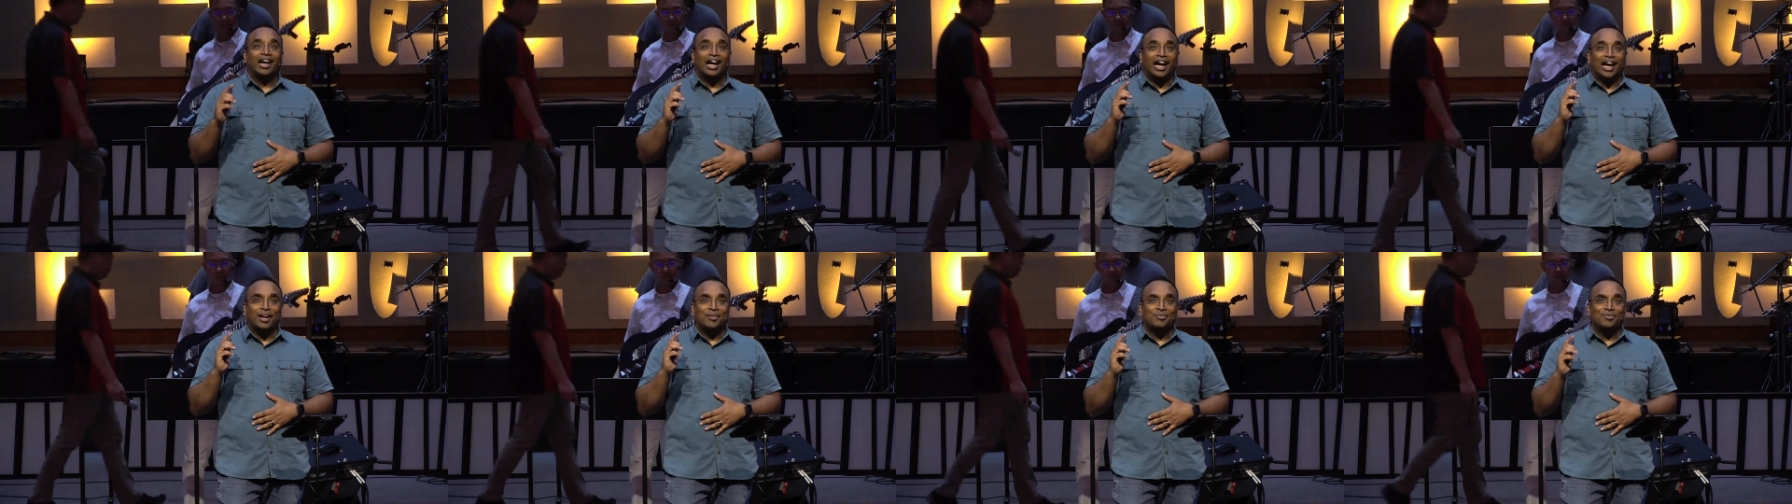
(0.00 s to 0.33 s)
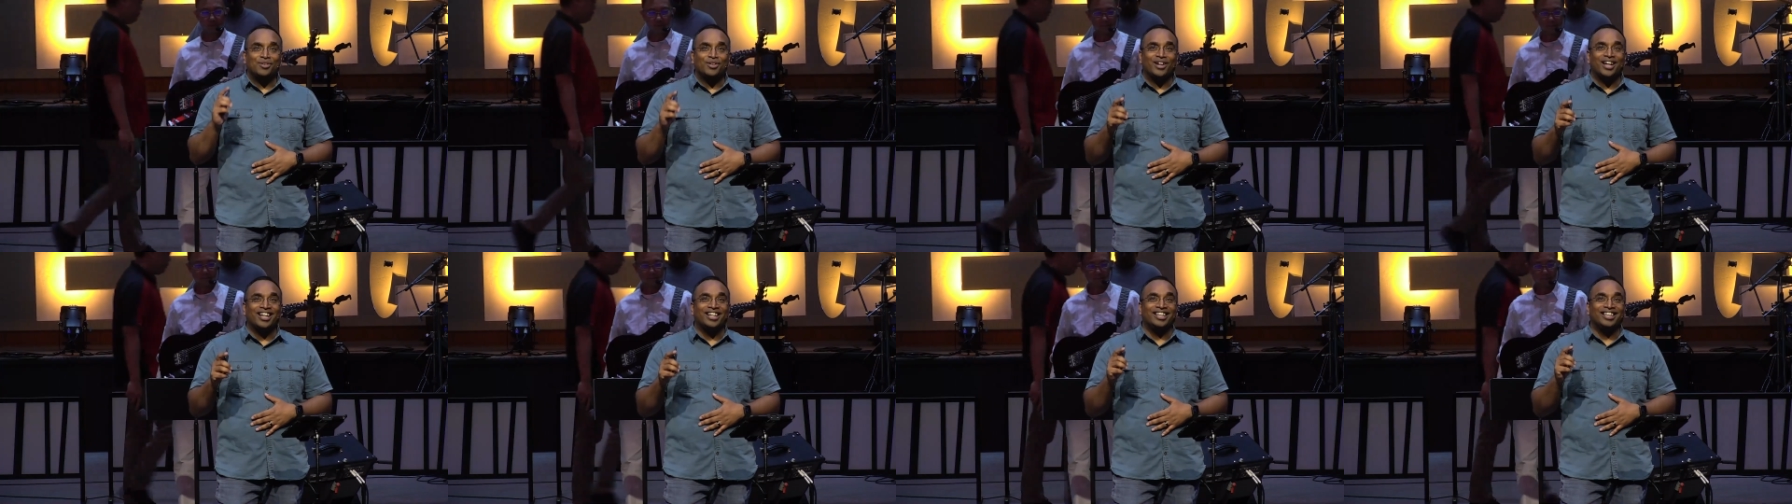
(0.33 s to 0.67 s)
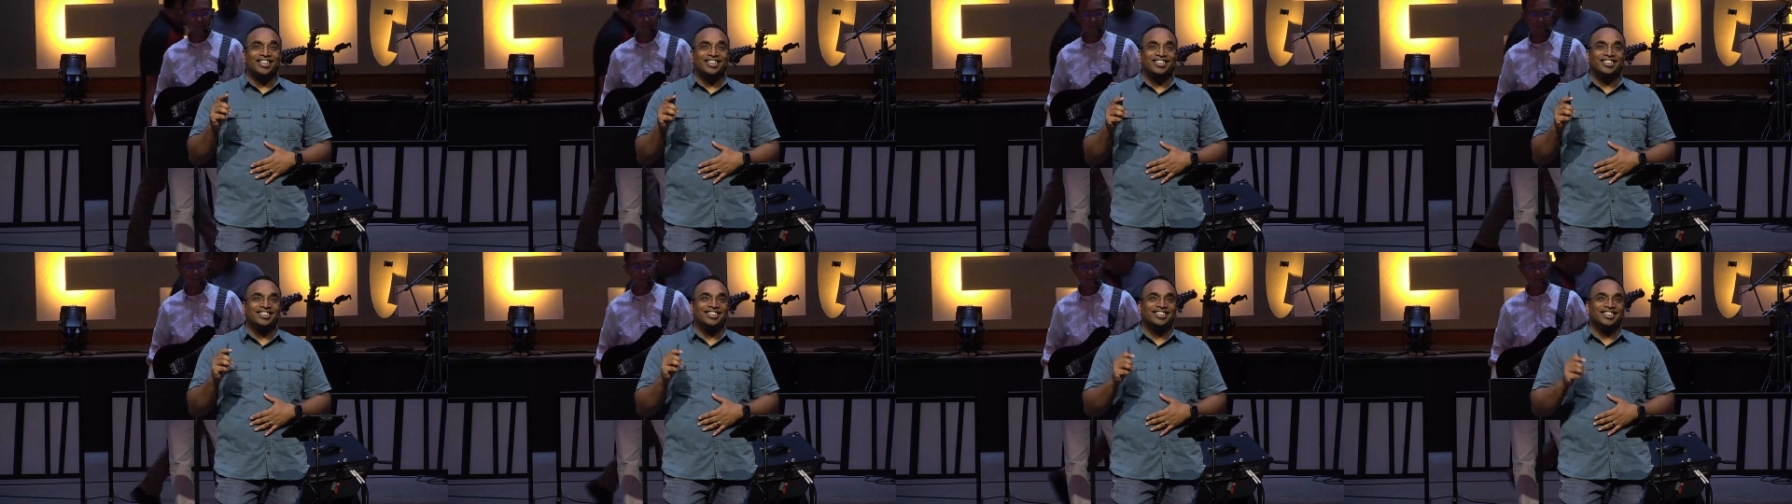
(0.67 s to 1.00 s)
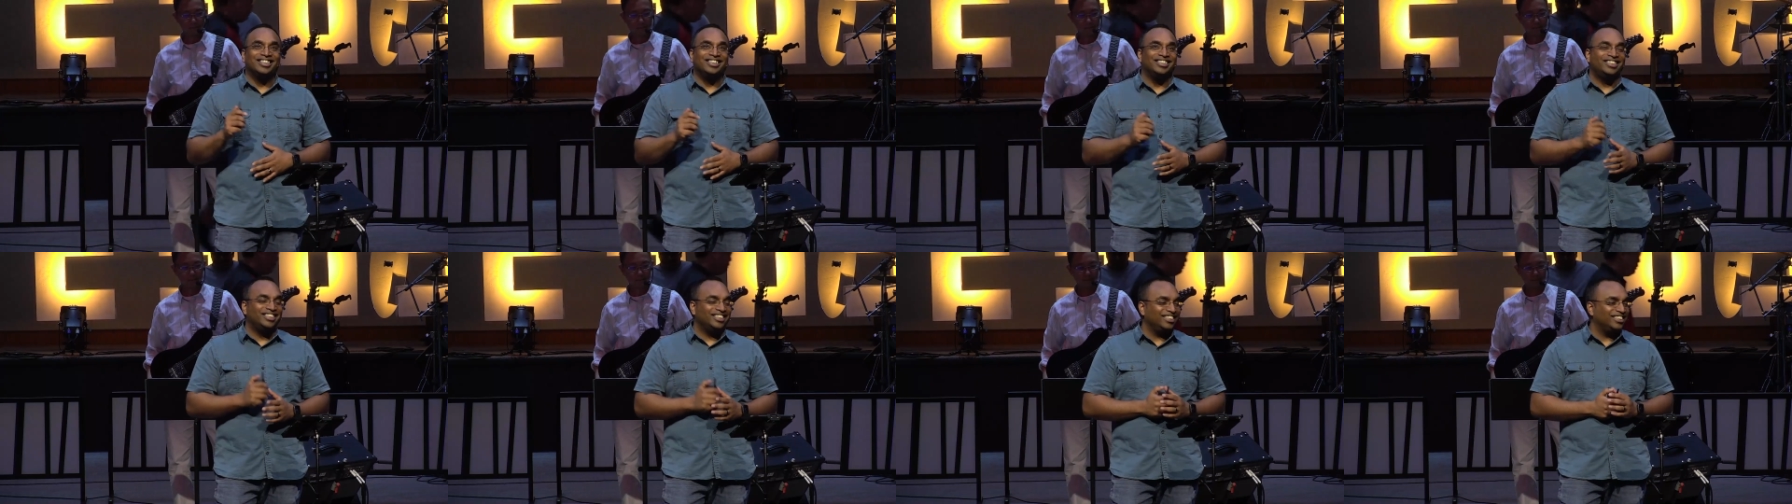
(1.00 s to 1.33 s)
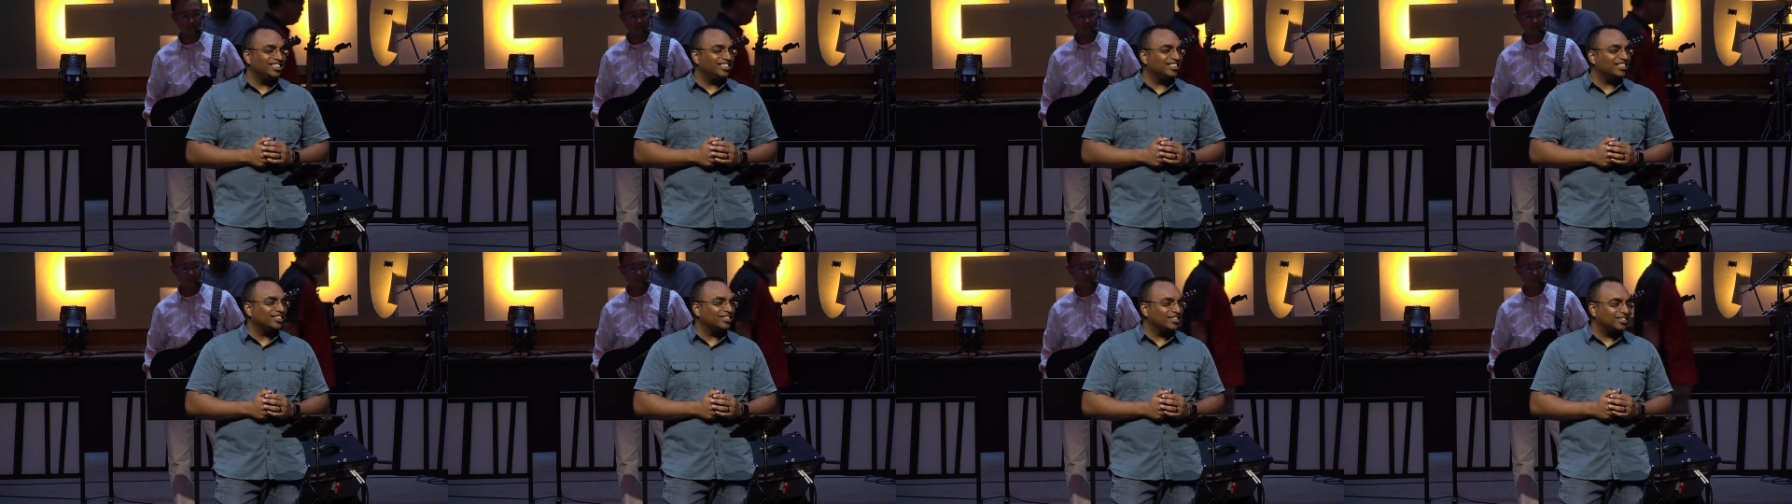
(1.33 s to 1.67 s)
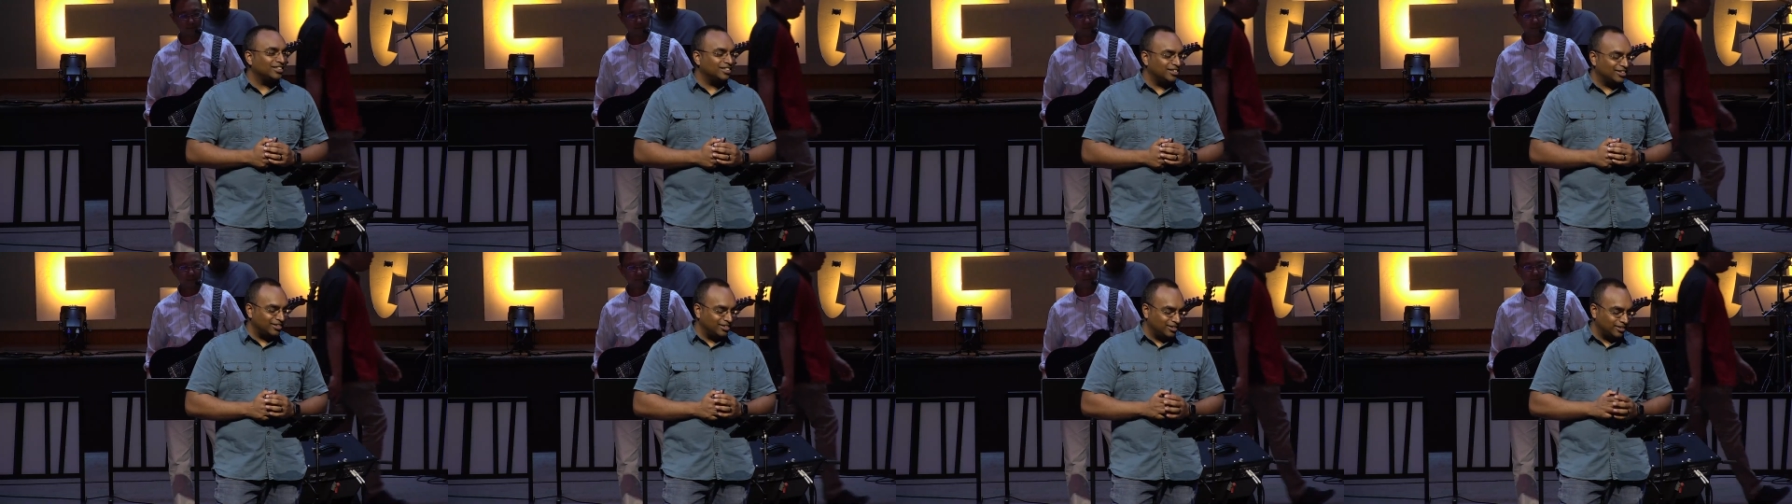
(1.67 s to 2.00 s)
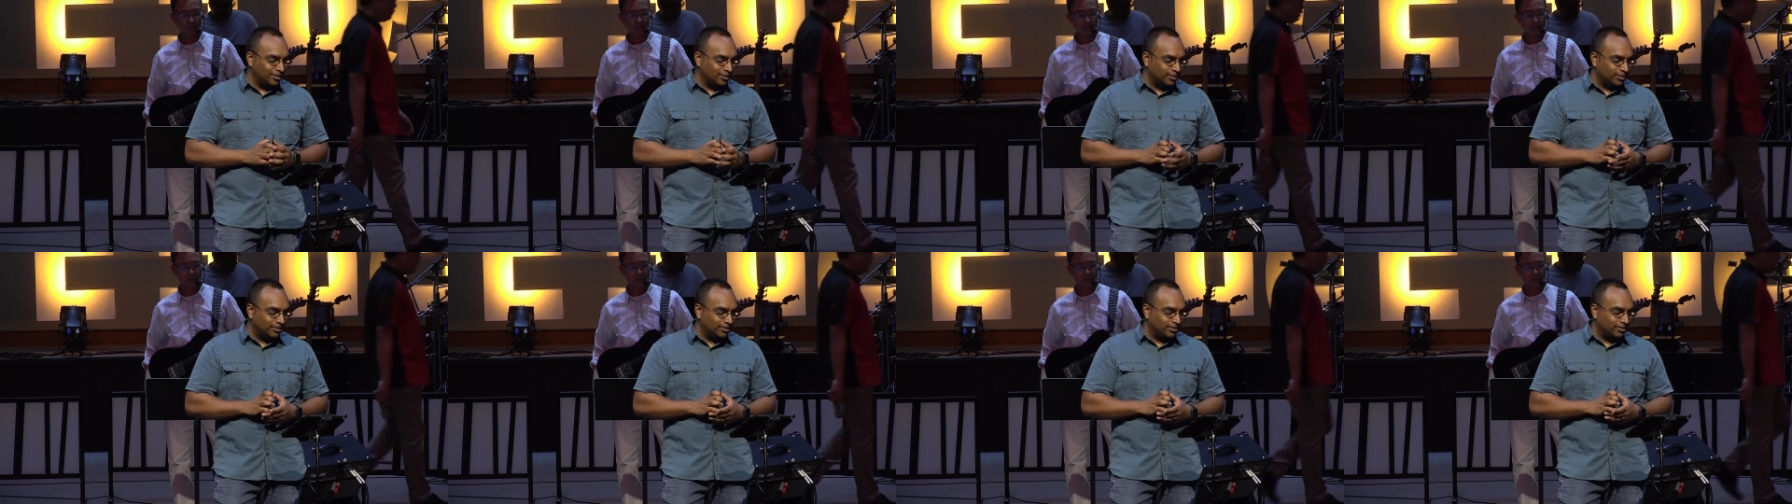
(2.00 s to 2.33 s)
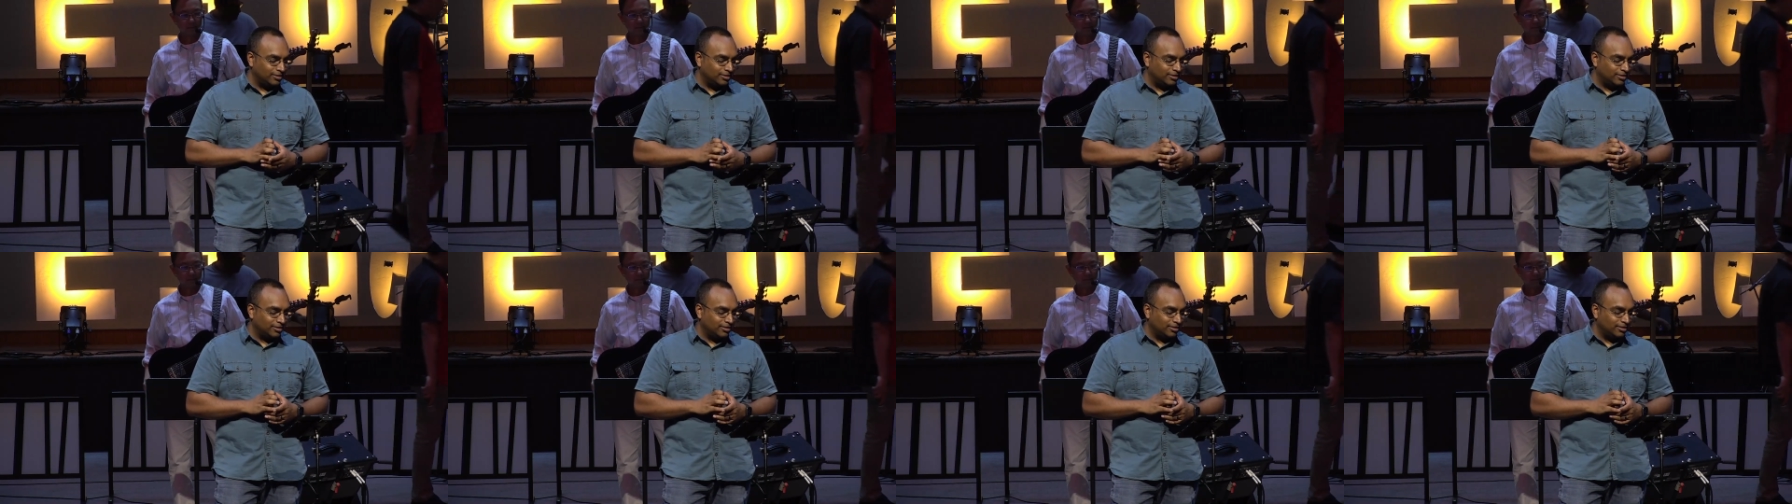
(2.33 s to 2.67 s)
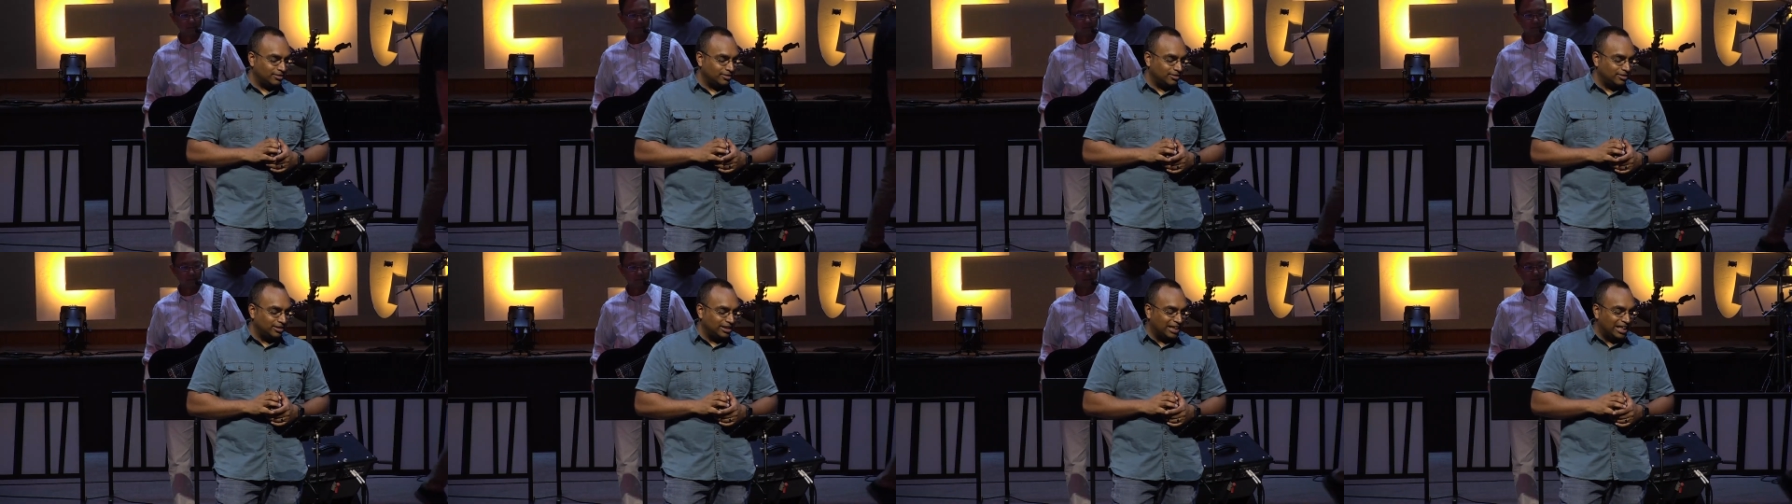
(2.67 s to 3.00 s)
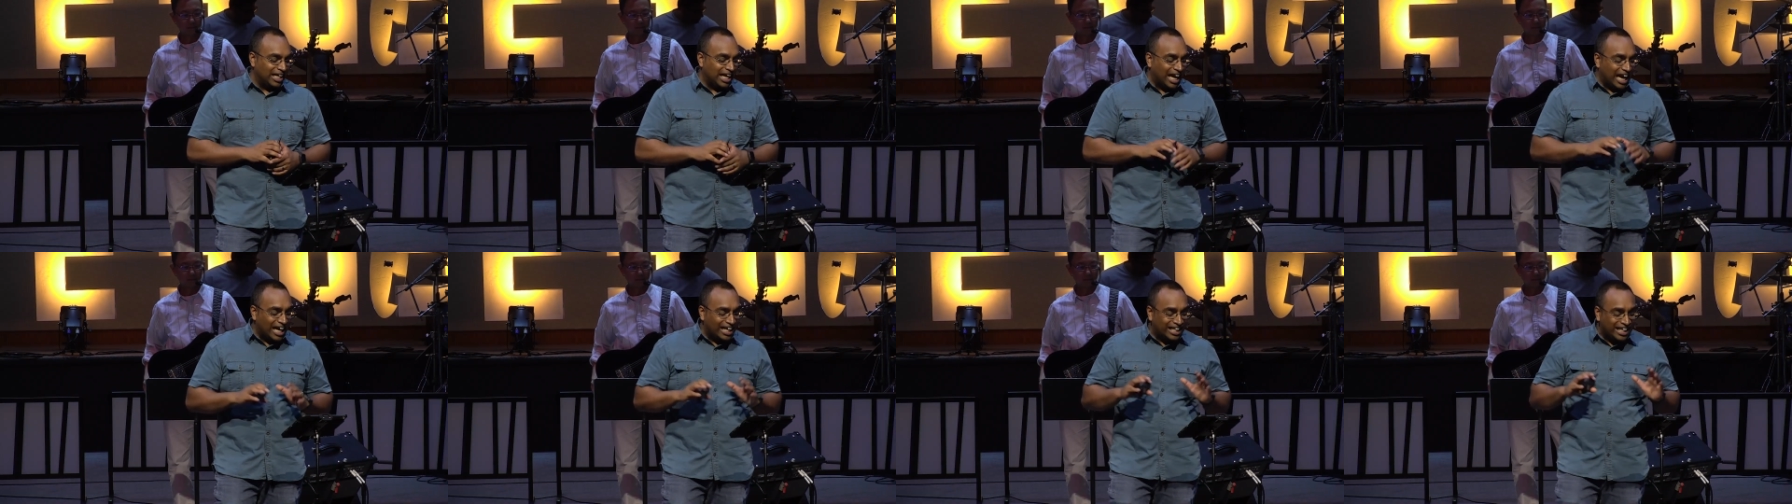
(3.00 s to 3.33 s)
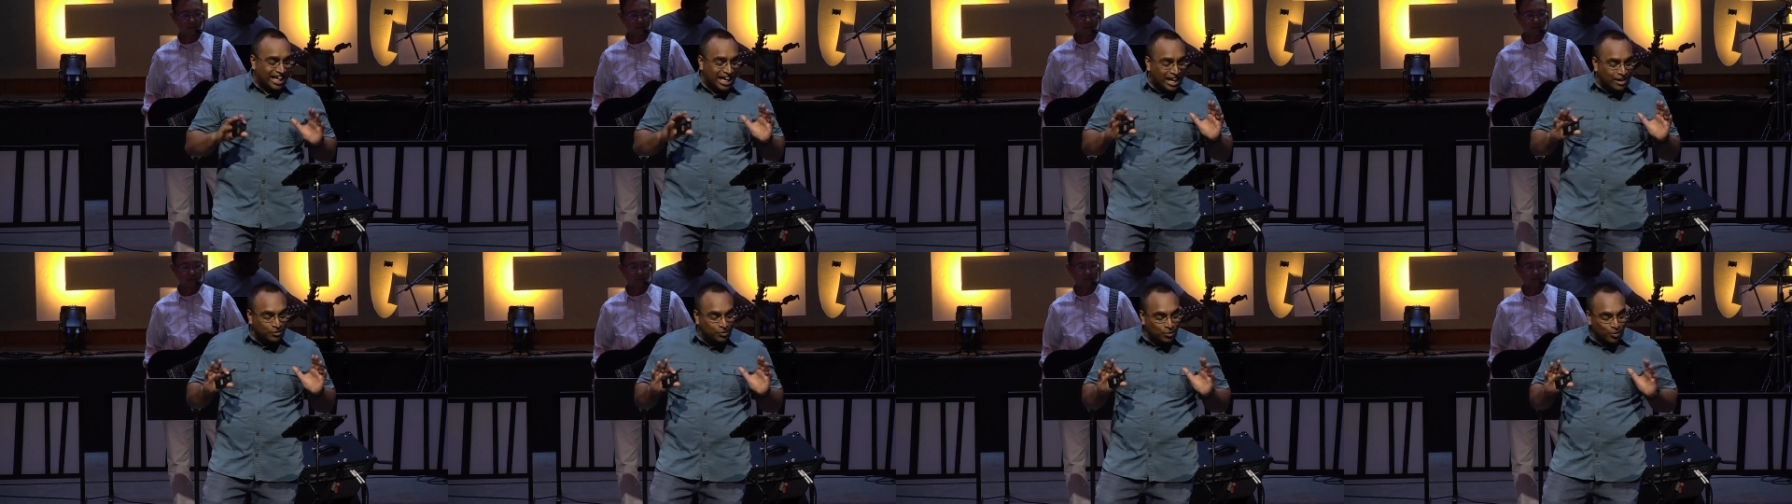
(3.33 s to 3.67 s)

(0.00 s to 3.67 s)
I'm ready to see Jesus. I can't